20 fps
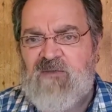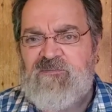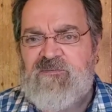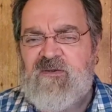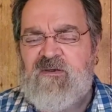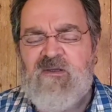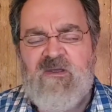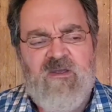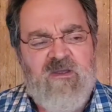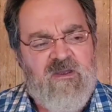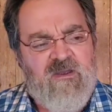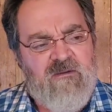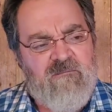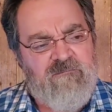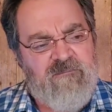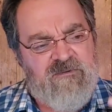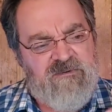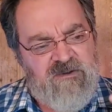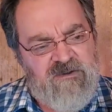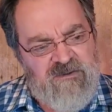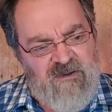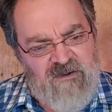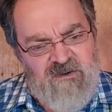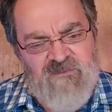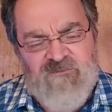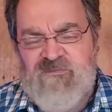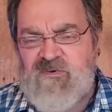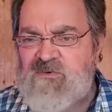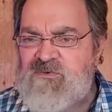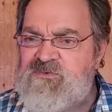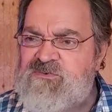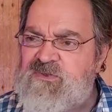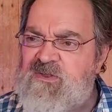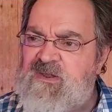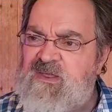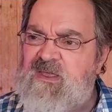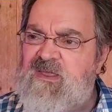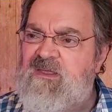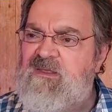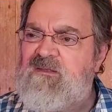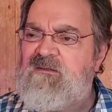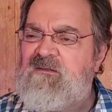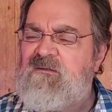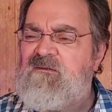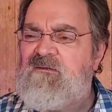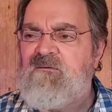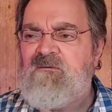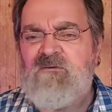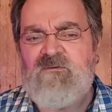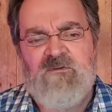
out there, But the younger folks today